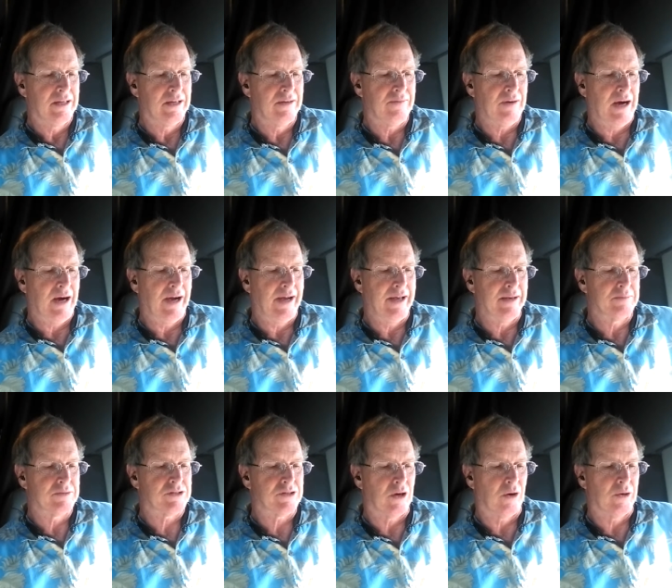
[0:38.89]
if I
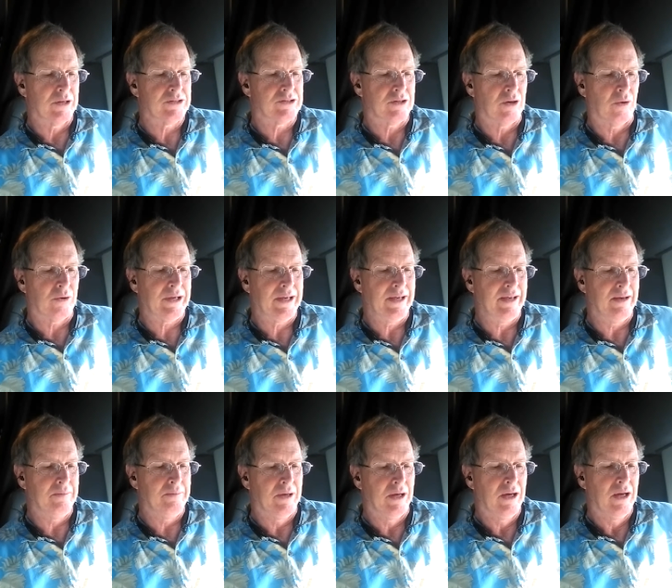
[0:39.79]
am so and so
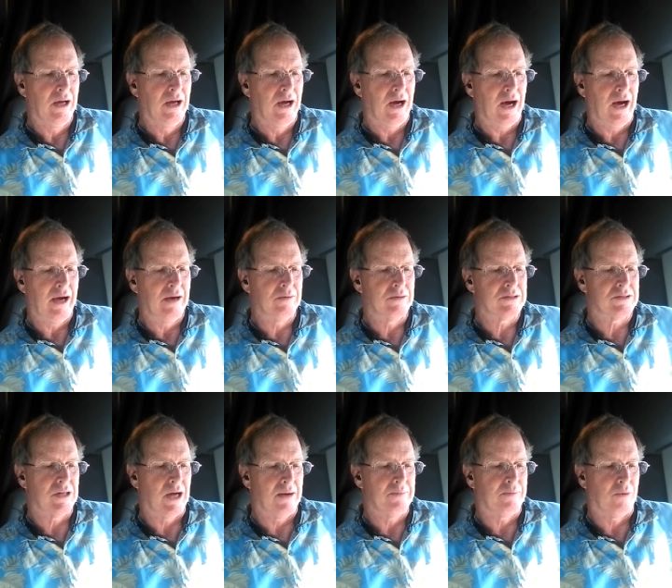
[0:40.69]
Kim, I
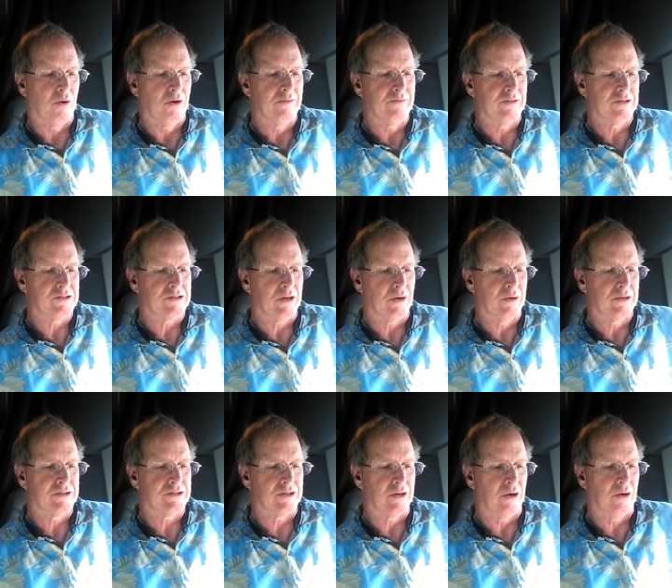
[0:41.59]
was not born for so
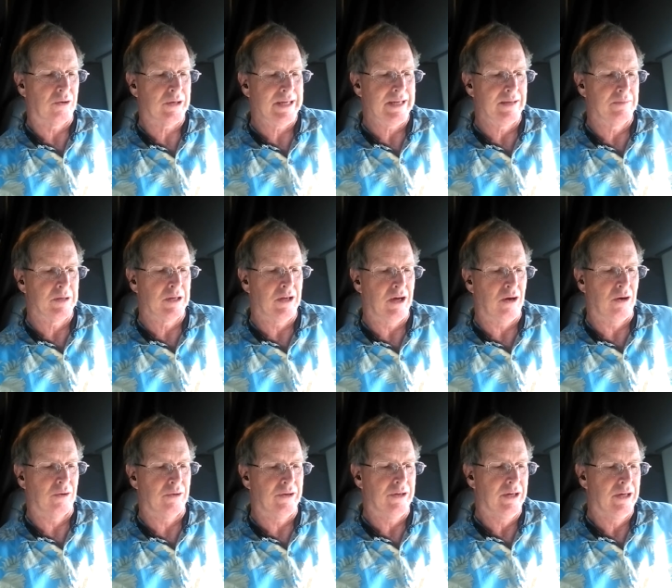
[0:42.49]
and so Kim
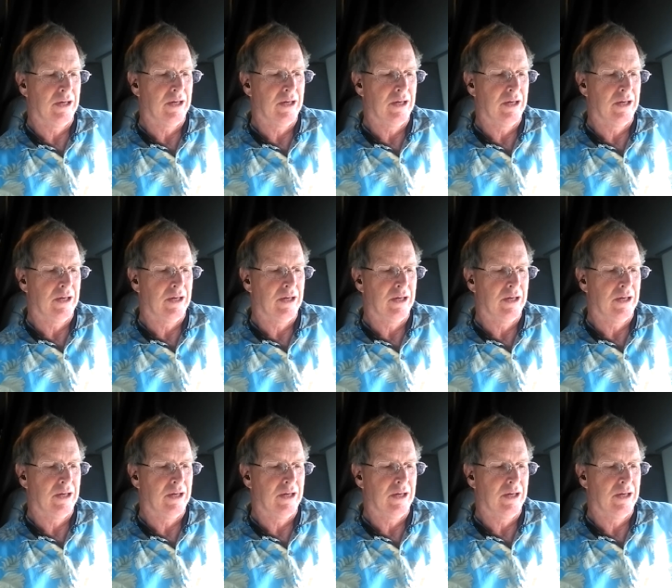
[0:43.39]
alone.